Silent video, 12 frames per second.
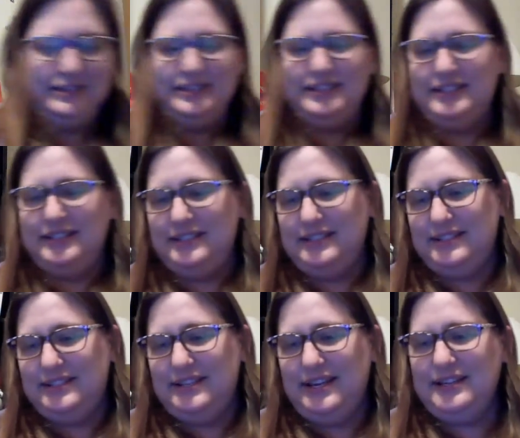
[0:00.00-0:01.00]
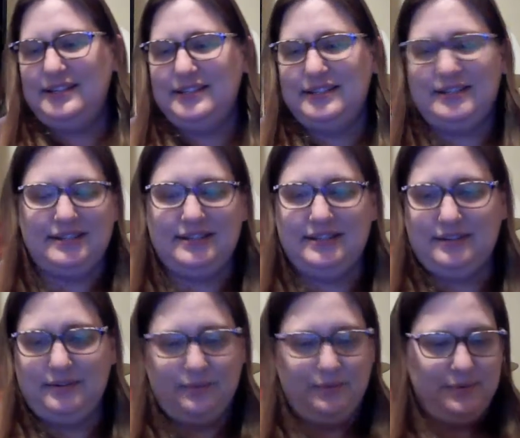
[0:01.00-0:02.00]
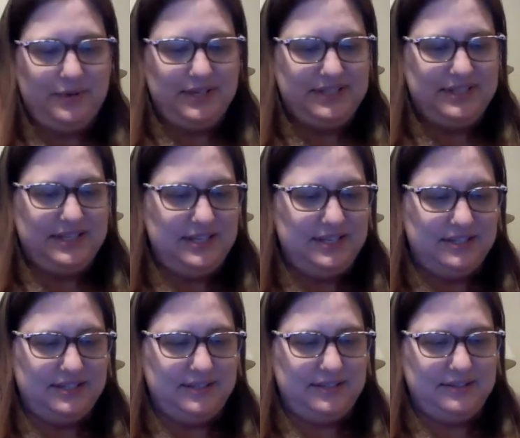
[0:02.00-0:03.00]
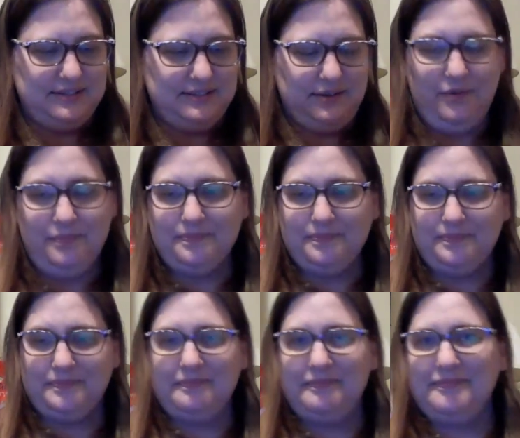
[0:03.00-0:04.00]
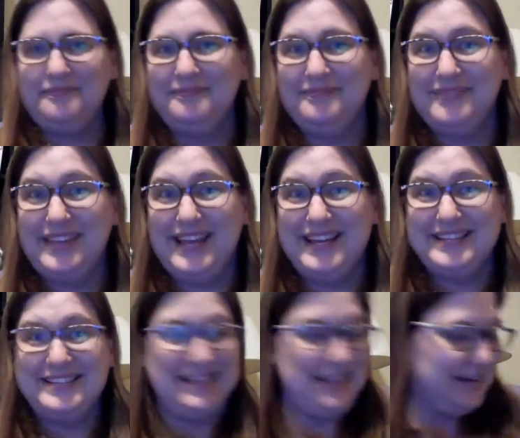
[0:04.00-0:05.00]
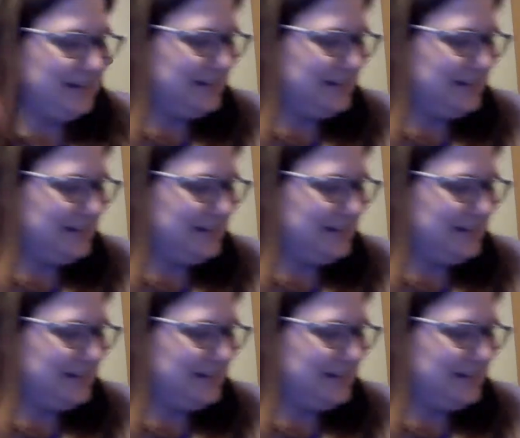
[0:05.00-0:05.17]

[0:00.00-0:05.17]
Set. Oh, what's this? Oh, Set that